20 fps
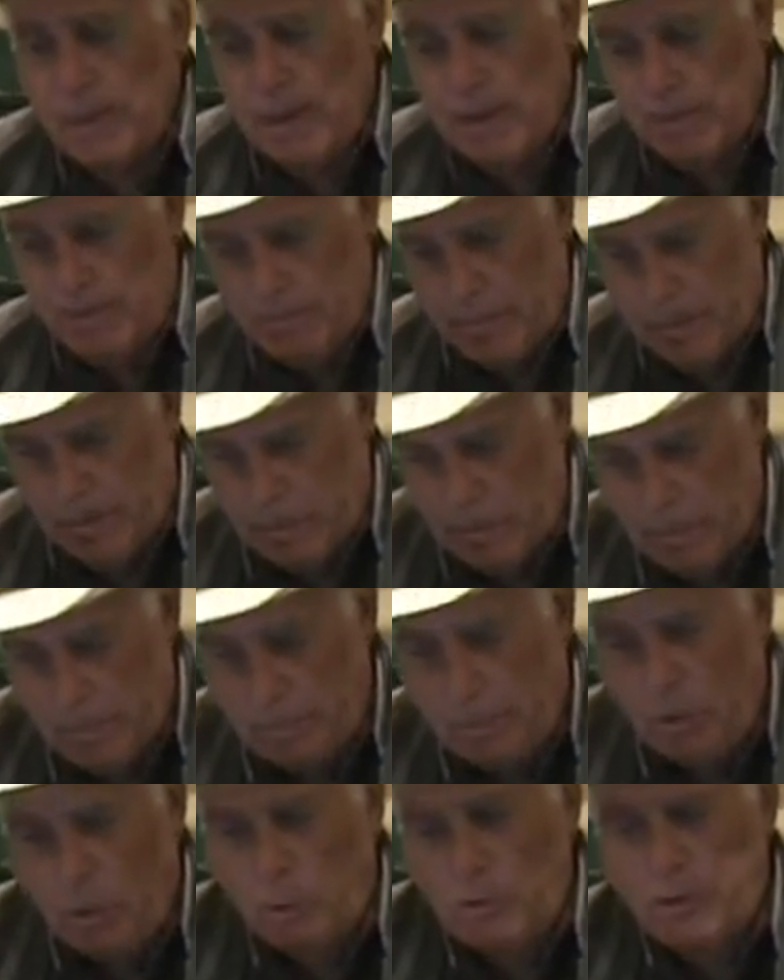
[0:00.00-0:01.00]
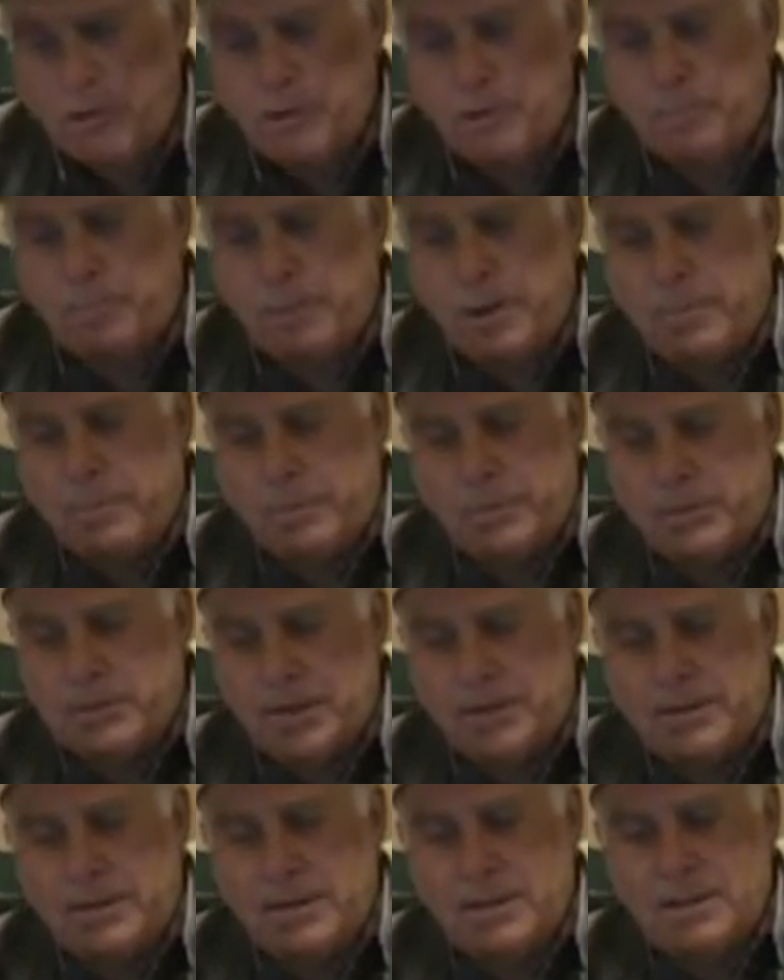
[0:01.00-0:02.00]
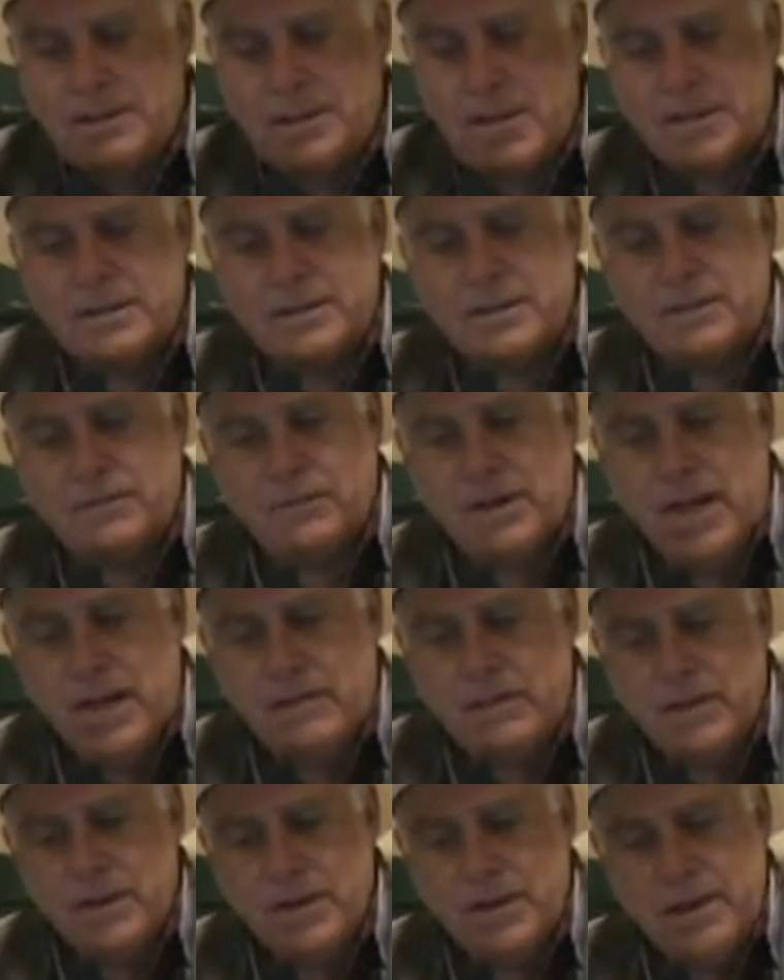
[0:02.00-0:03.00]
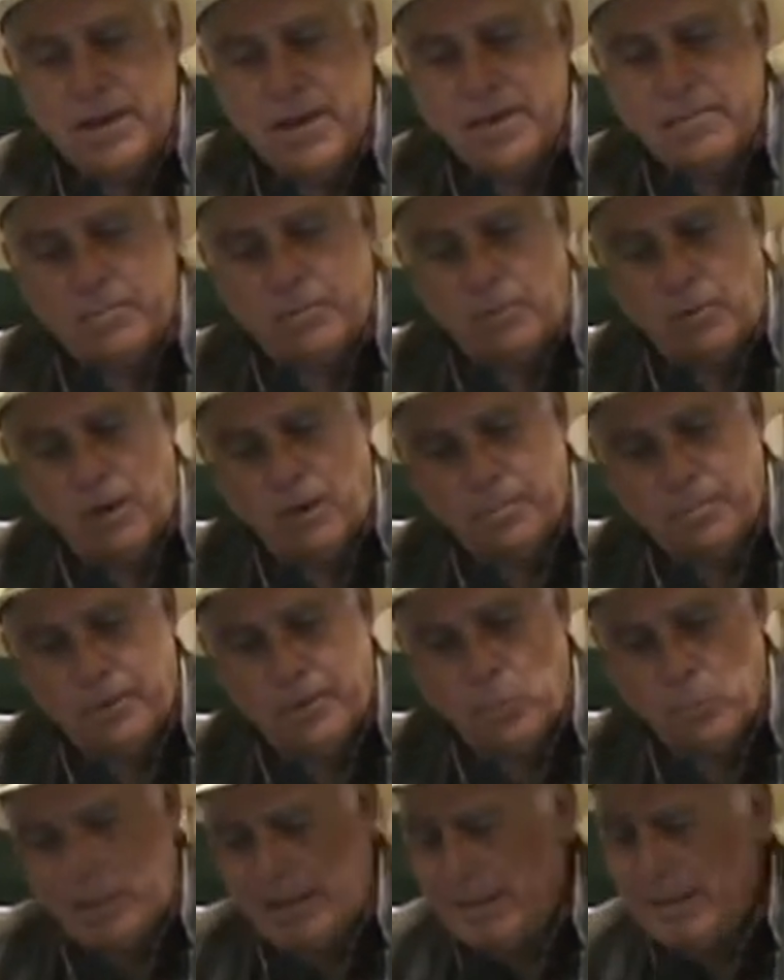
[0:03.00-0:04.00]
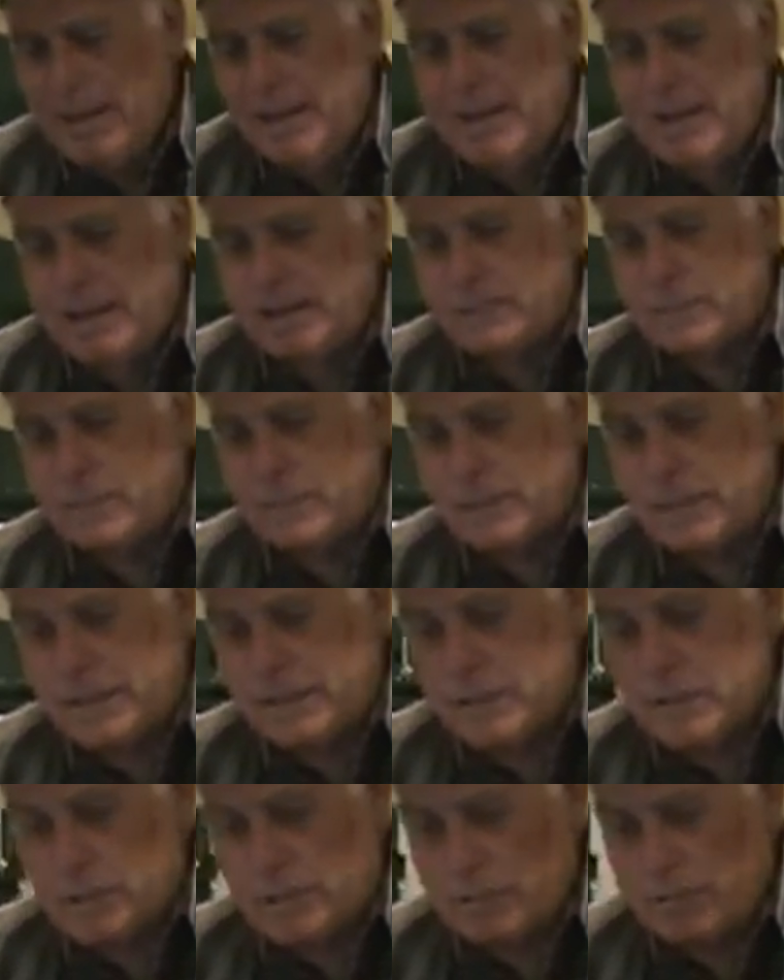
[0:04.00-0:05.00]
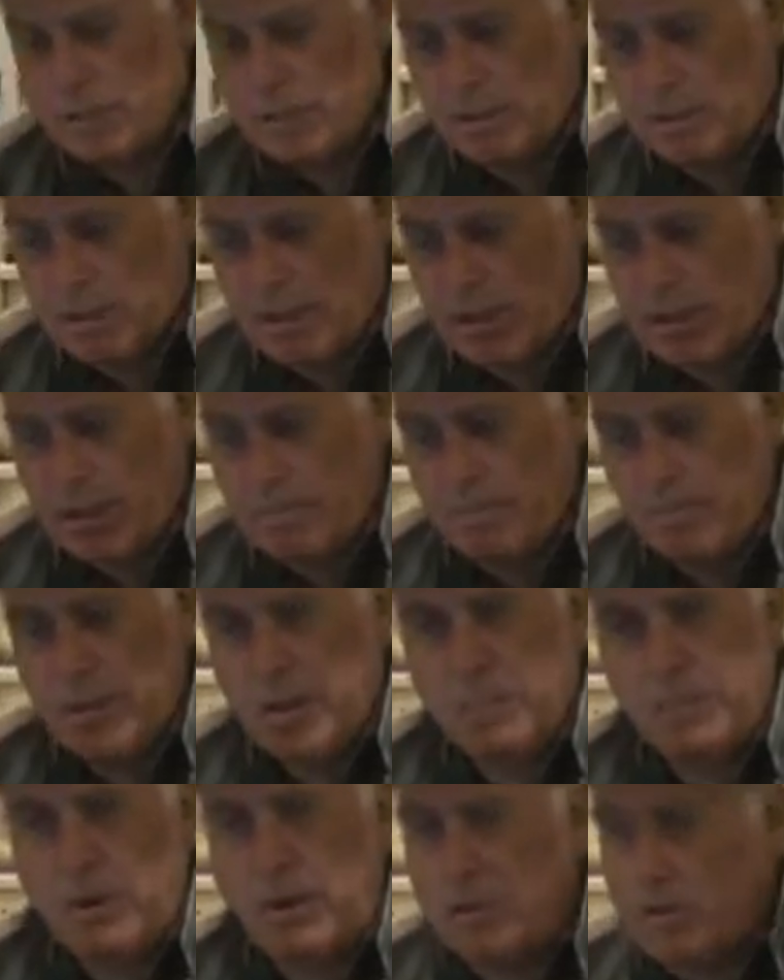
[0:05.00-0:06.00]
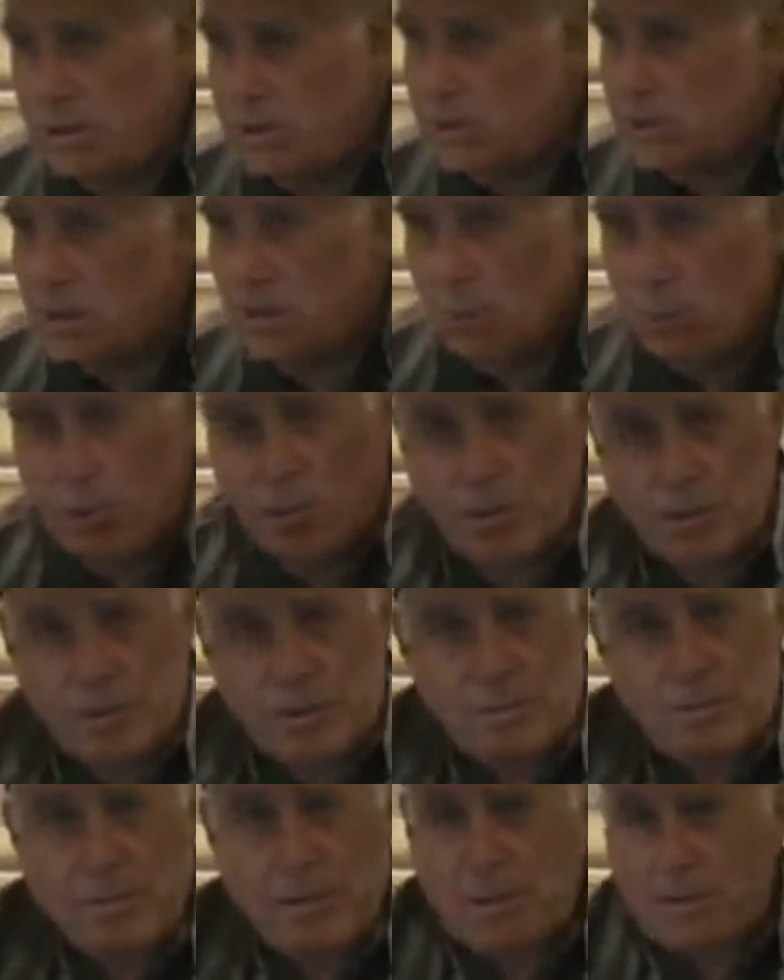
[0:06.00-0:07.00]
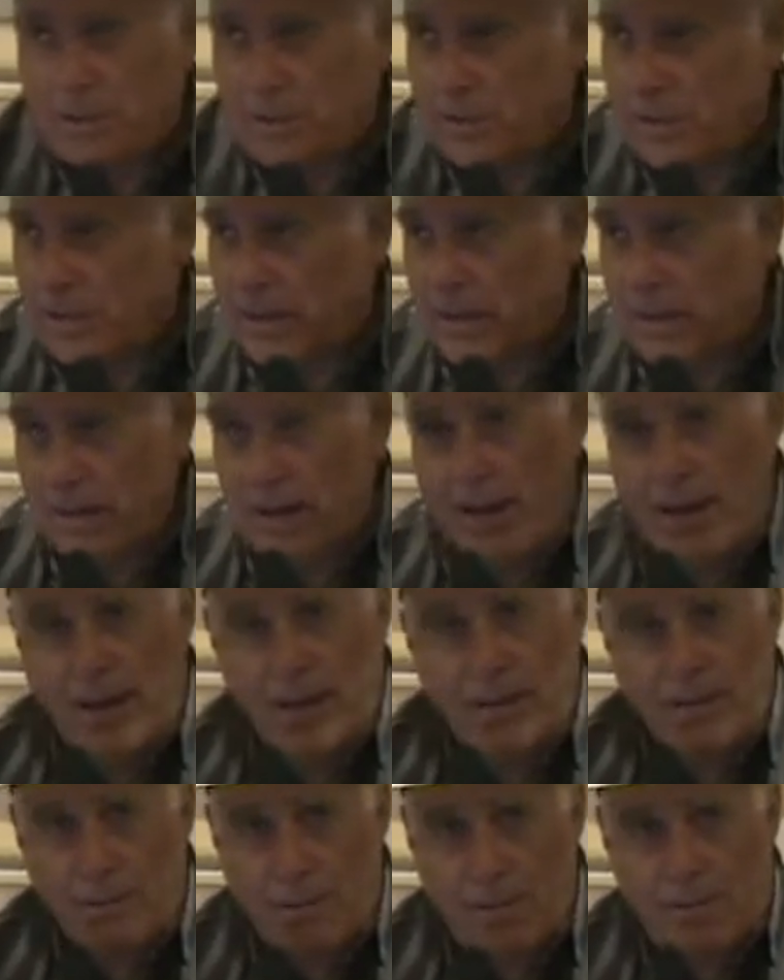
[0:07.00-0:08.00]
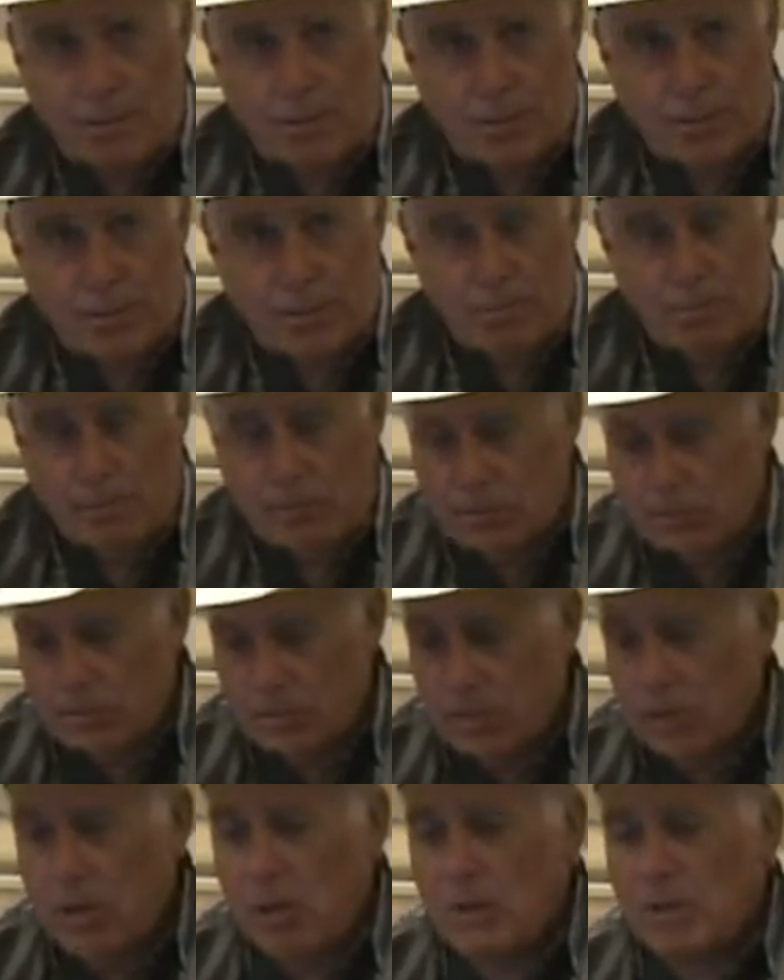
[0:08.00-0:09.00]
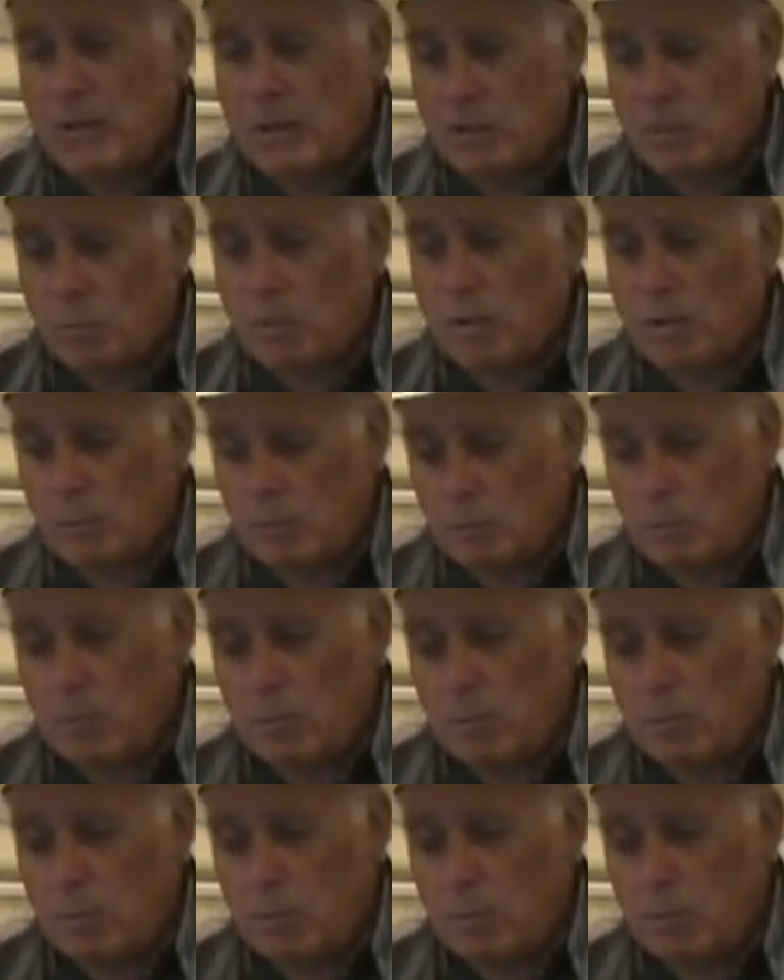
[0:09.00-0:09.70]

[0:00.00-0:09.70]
and upholding and protecting the sanctity of life and property. When any government is doing that, Paul says we're to submit to that, and I agree with him because that's what